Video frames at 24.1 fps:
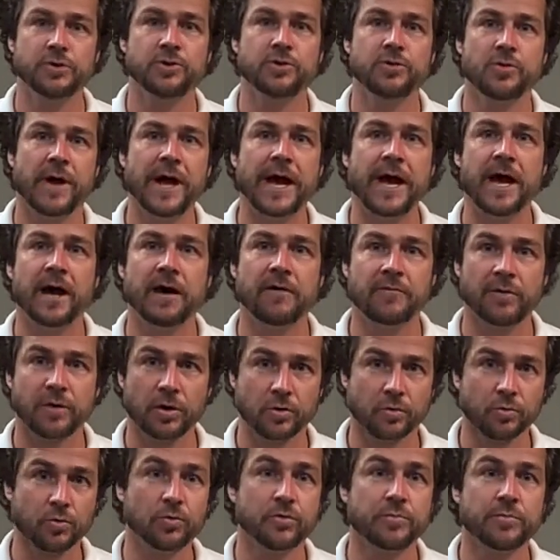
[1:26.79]
Do you have a
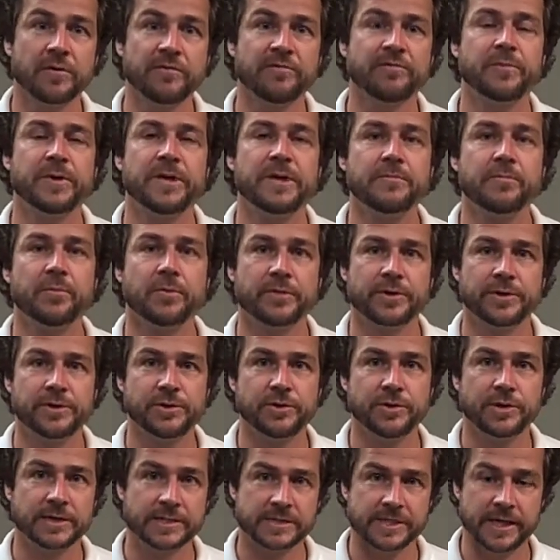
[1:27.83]
group of people that you
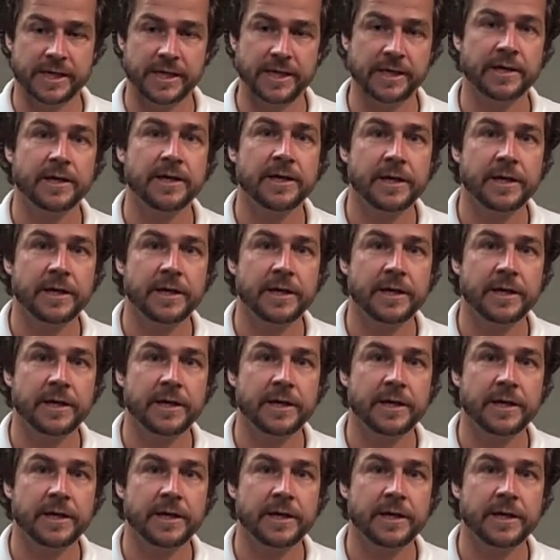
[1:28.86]
could say,